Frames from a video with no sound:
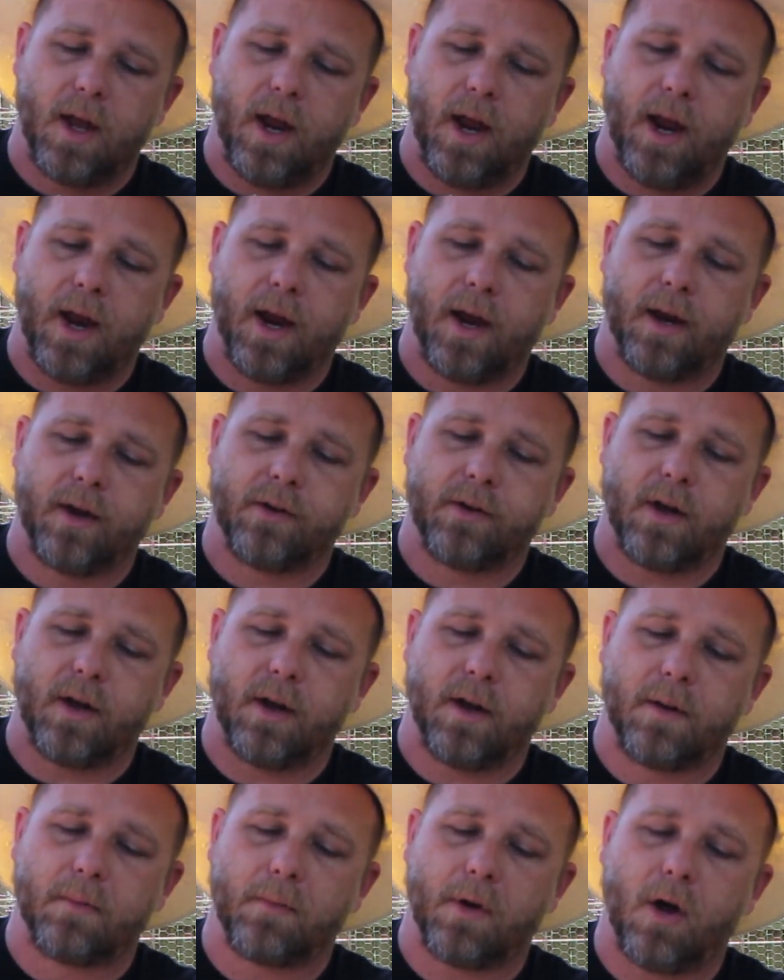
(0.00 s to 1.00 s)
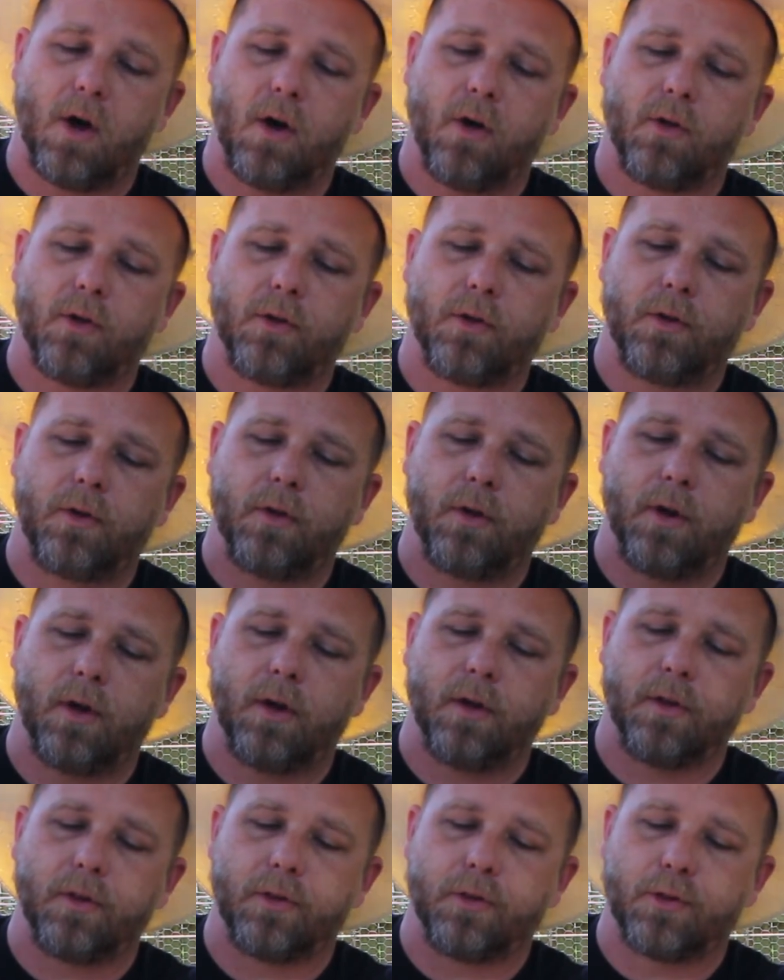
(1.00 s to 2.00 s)
And all
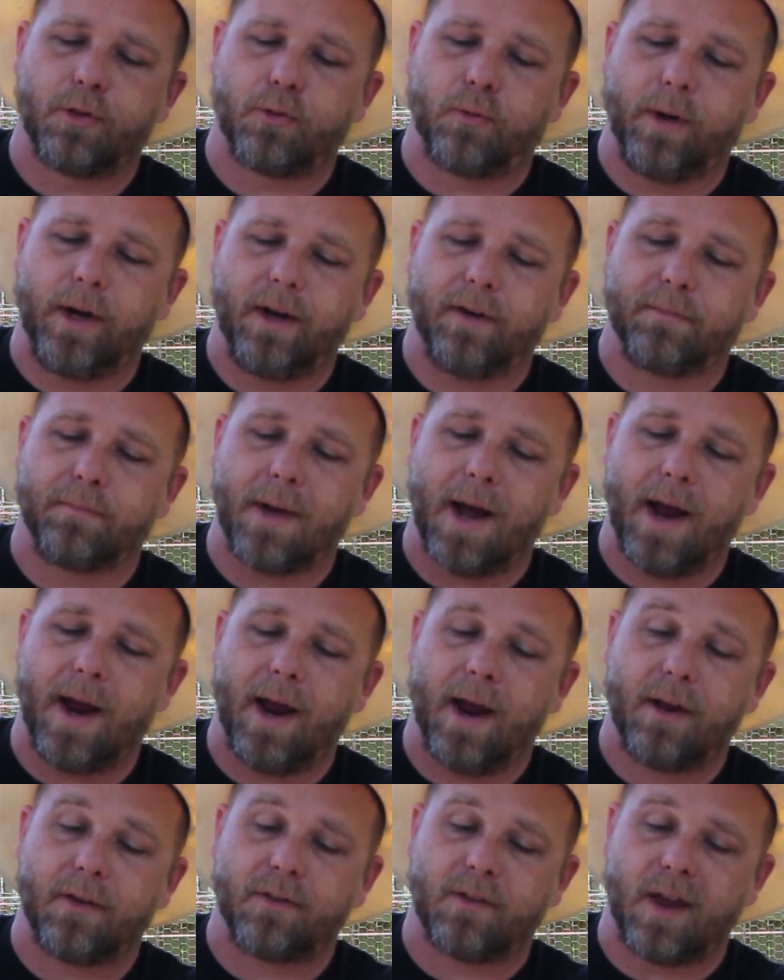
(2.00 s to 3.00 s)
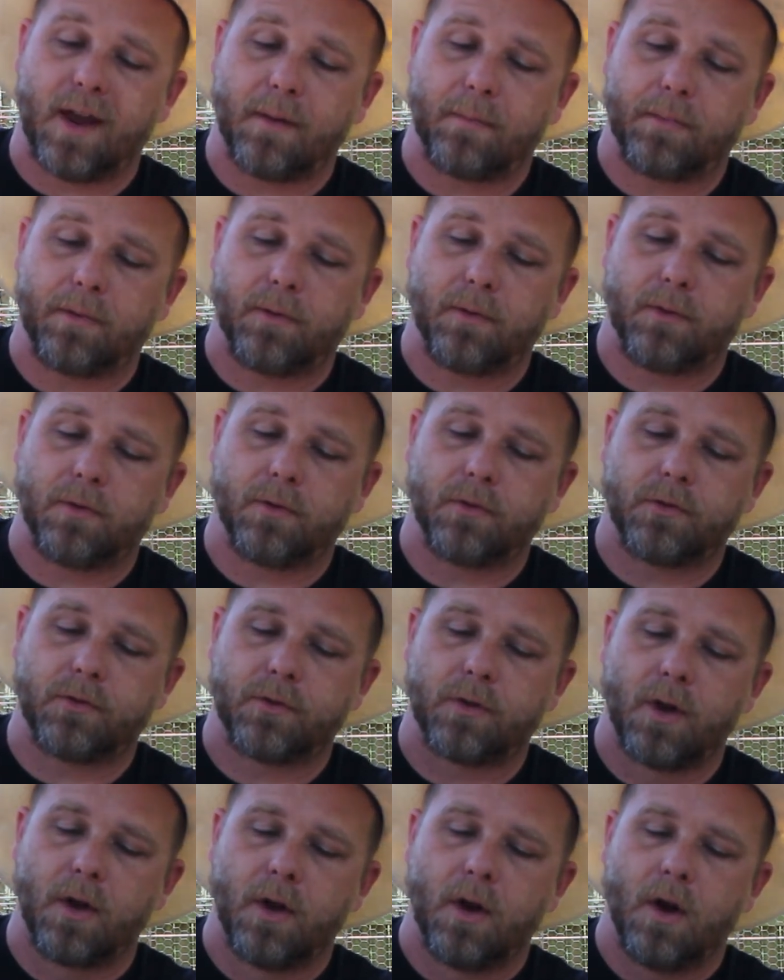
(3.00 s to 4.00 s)
three of my examples
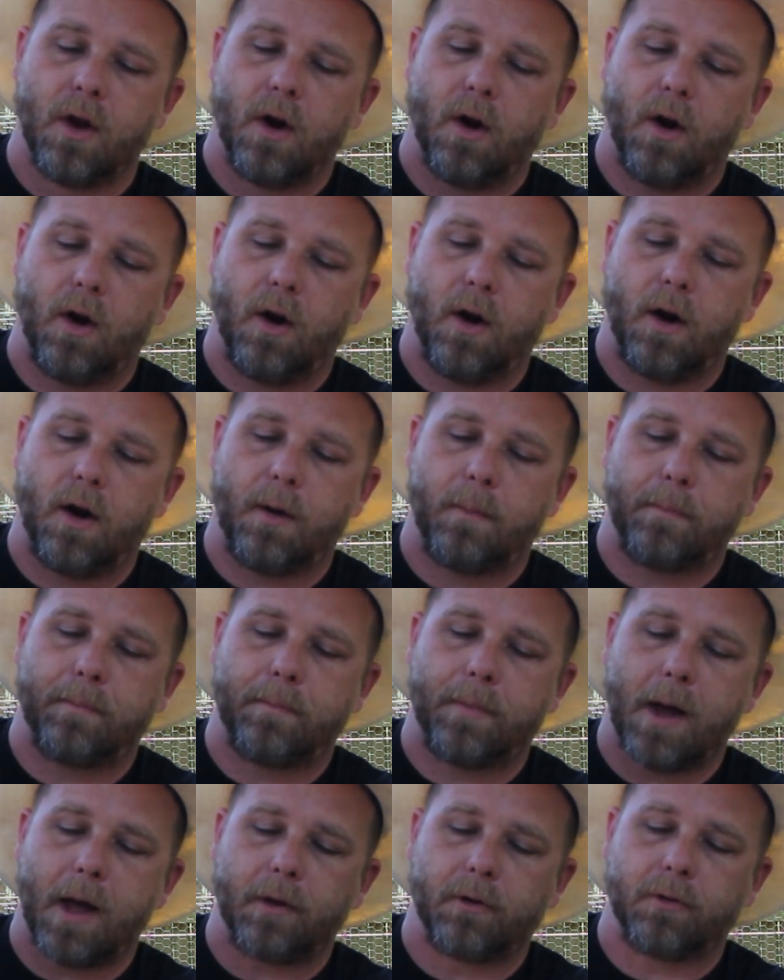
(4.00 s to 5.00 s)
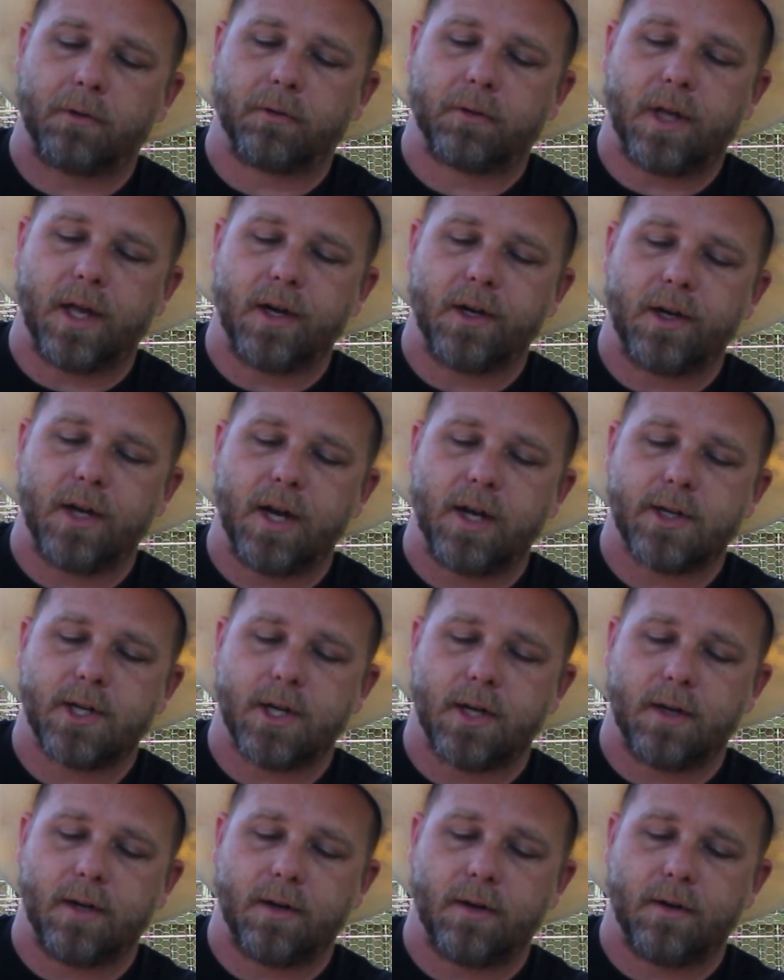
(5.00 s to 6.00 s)
are bottle
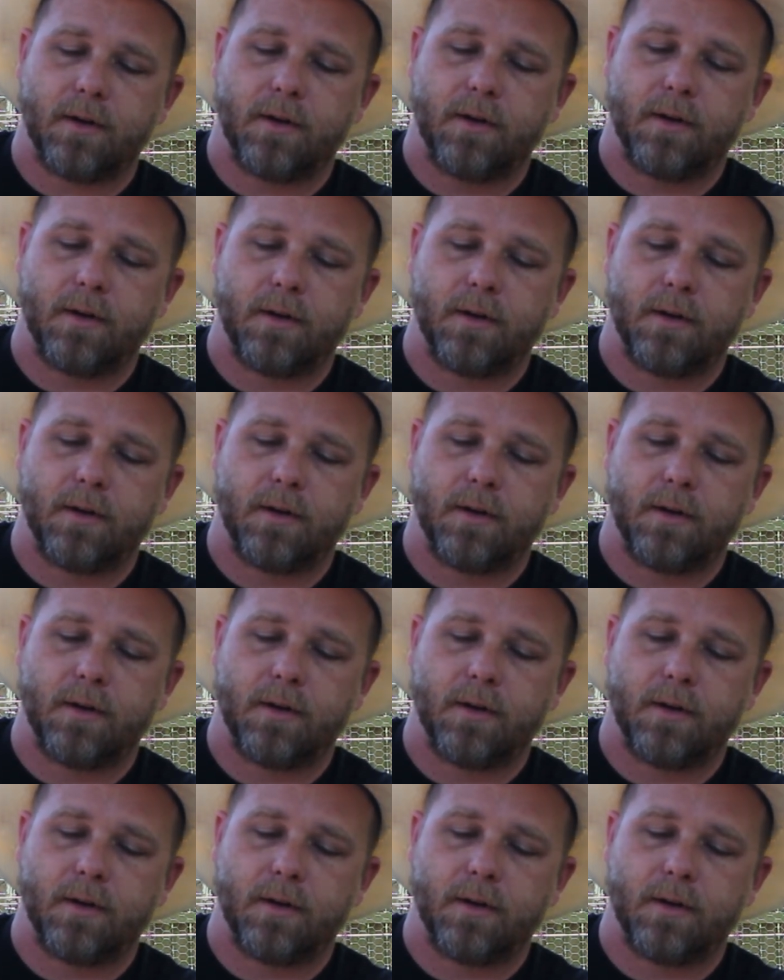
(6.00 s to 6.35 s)
conditioned